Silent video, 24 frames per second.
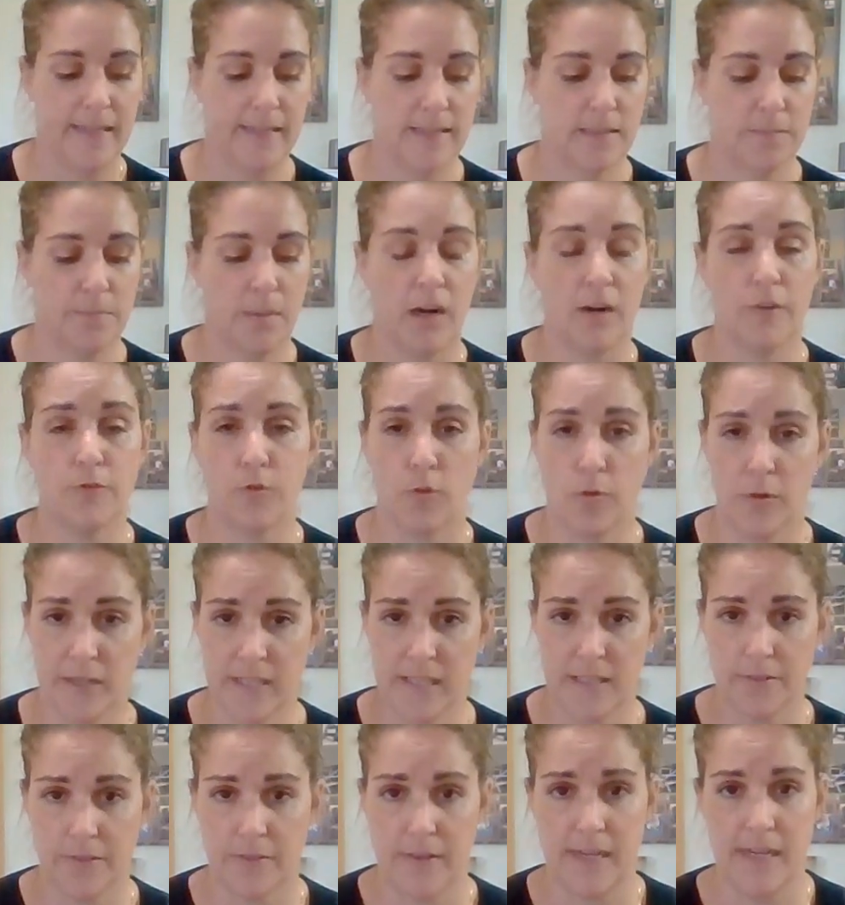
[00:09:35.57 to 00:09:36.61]
is part
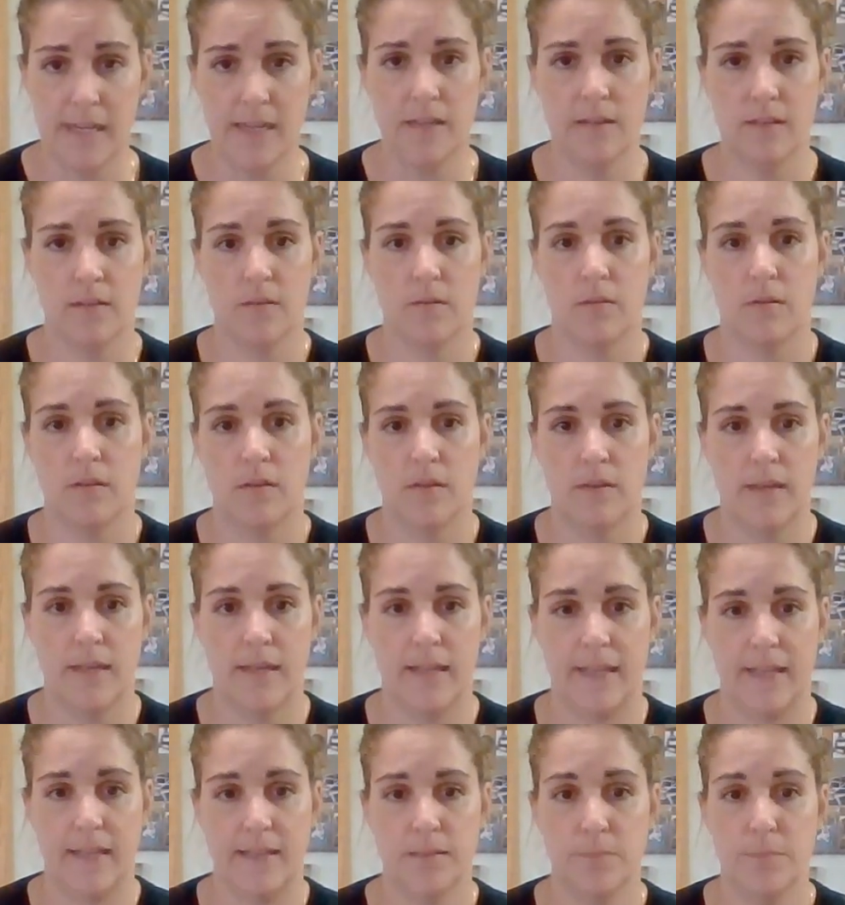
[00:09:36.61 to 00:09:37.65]
43,
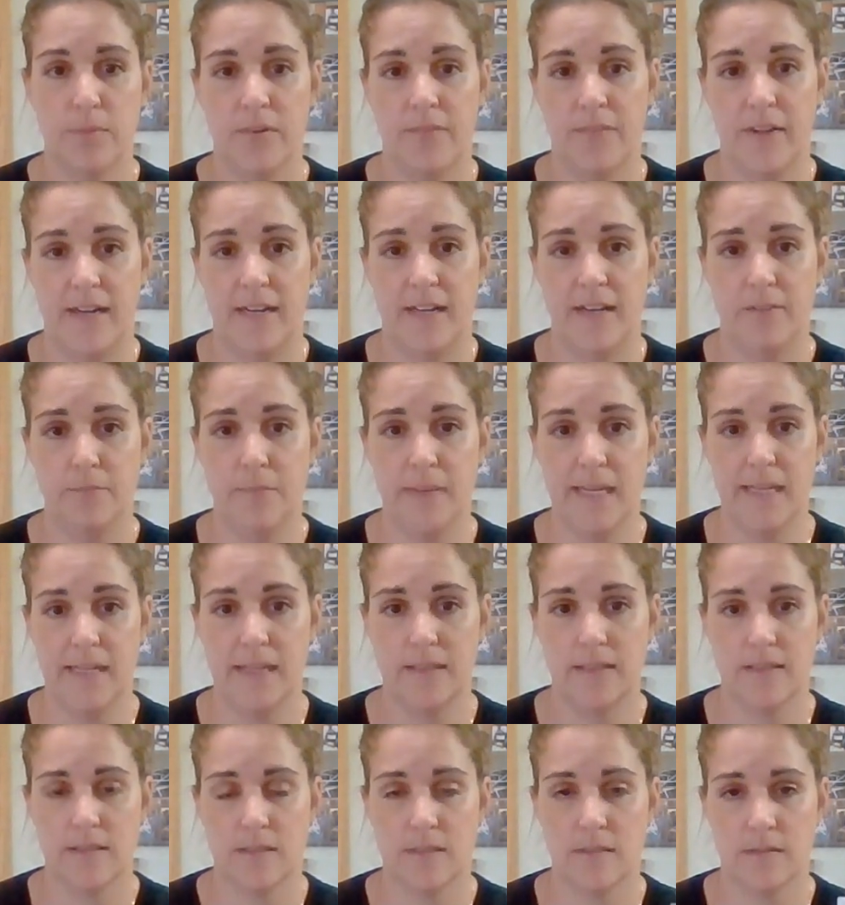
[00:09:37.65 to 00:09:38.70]
and it's preventative
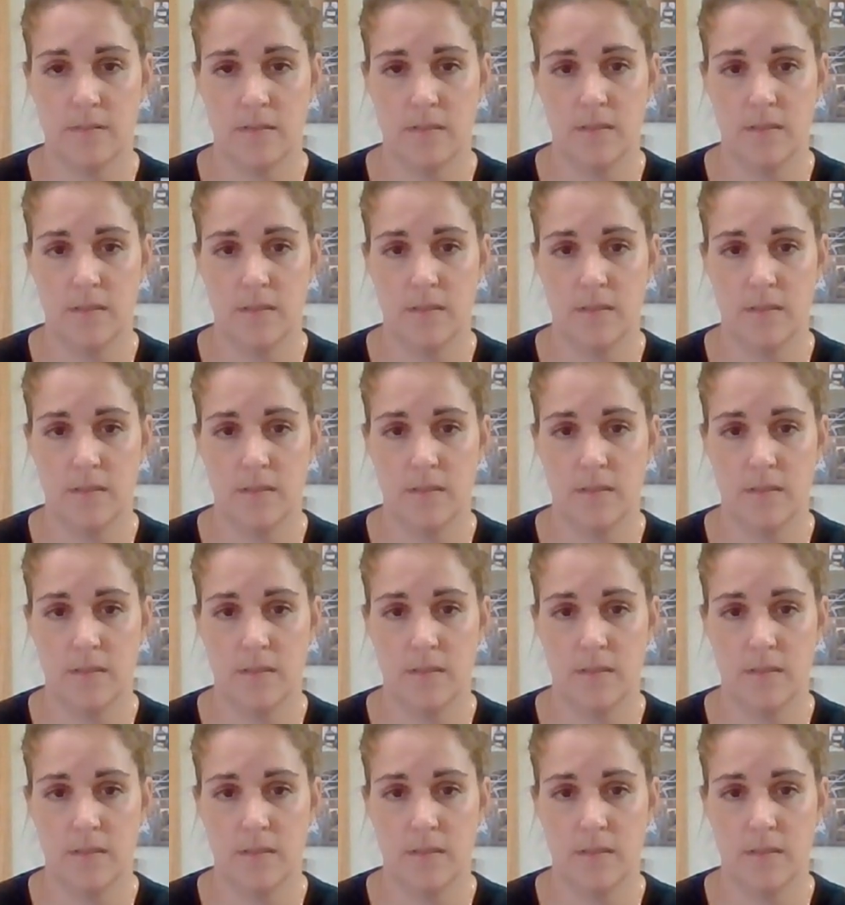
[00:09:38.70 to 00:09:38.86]
maintenance.